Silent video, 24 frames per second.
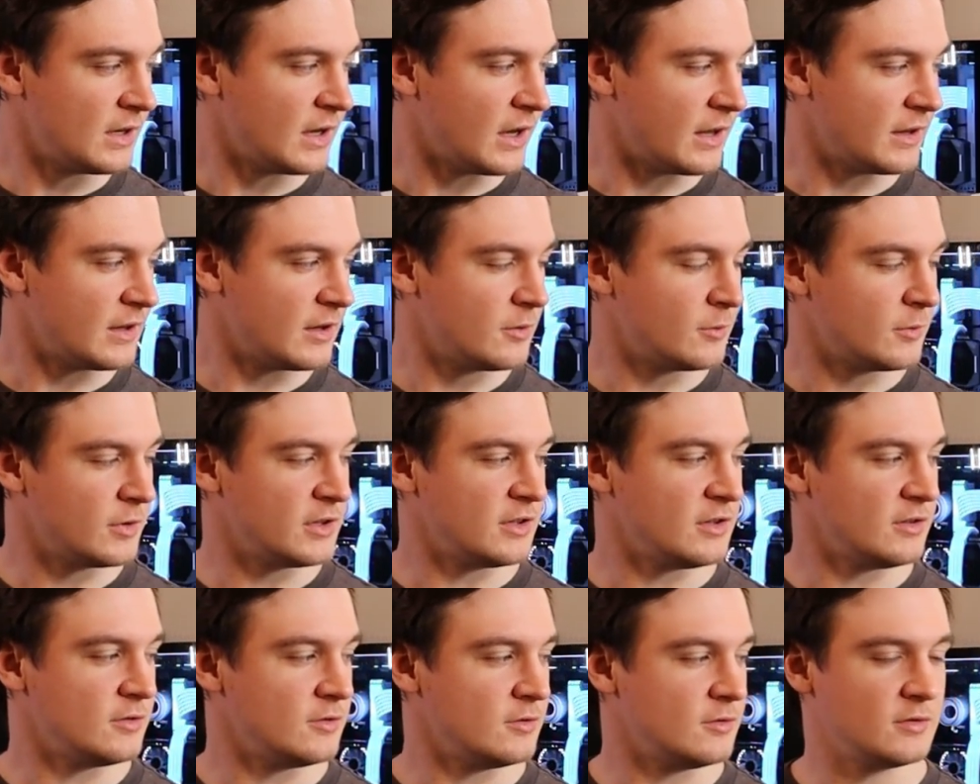And then when
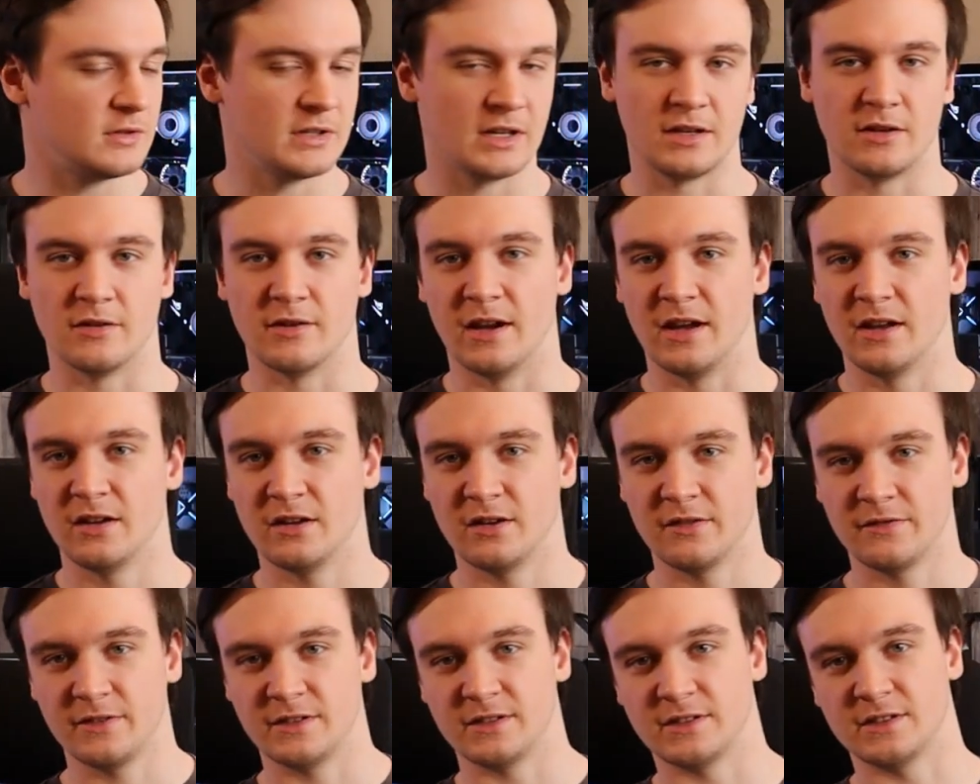you take your hand
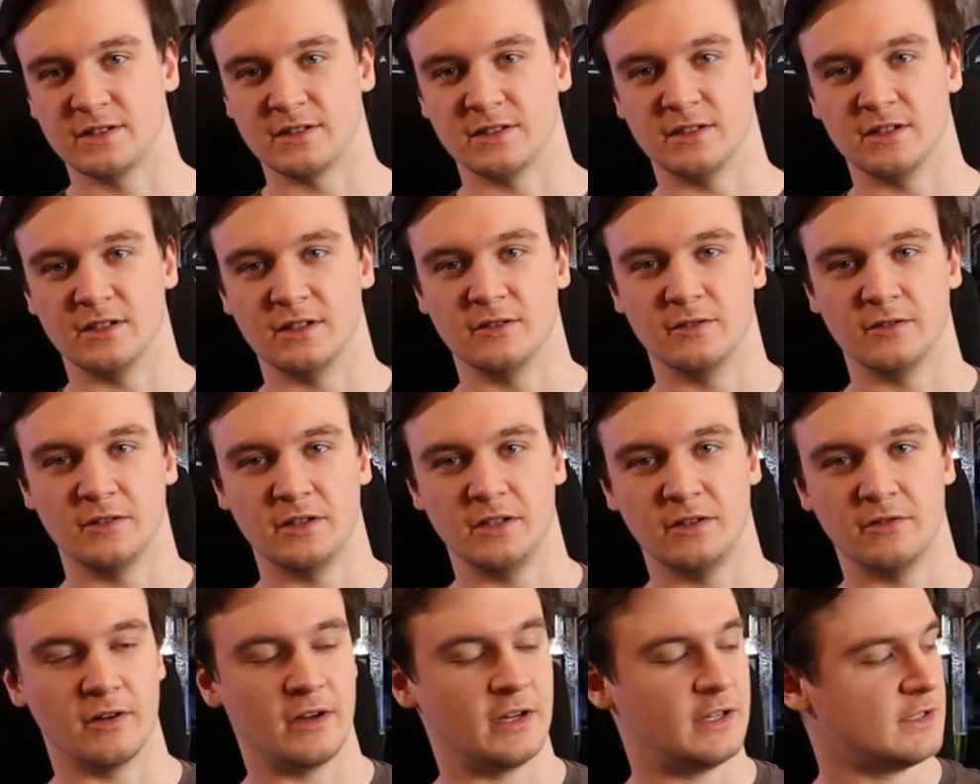off, it
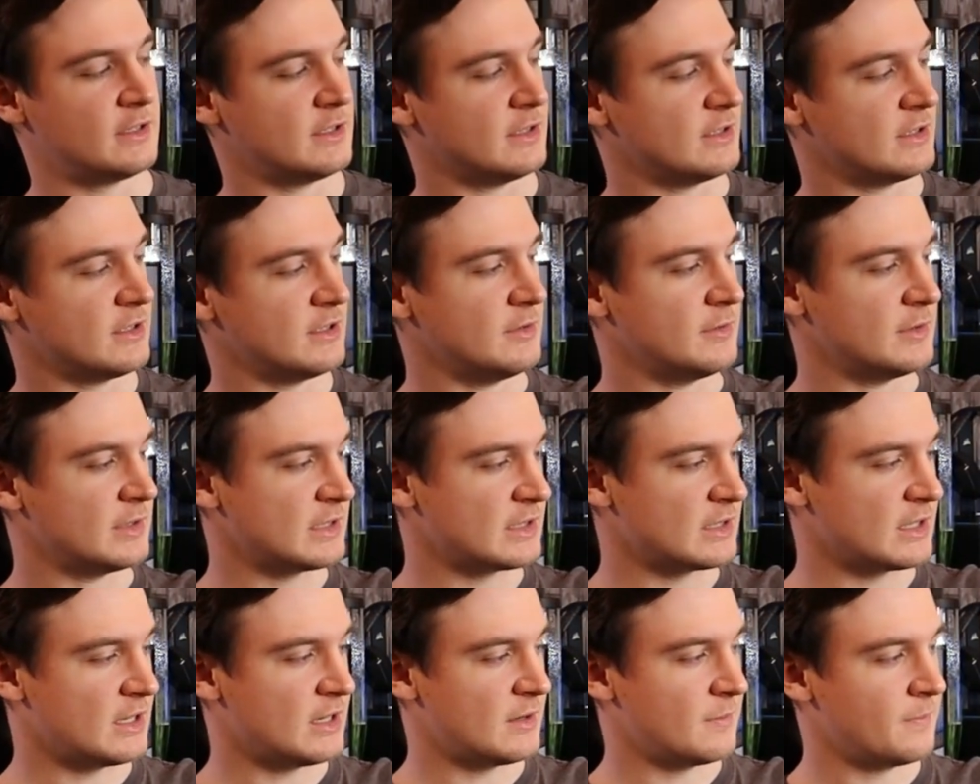slowly rises to a
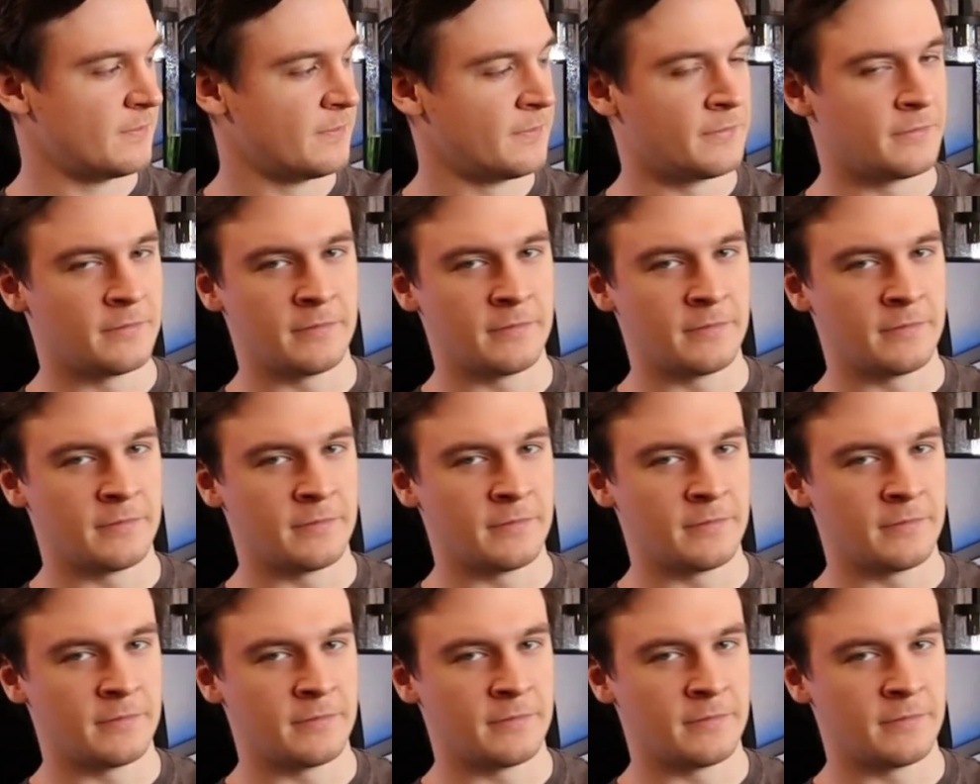stop.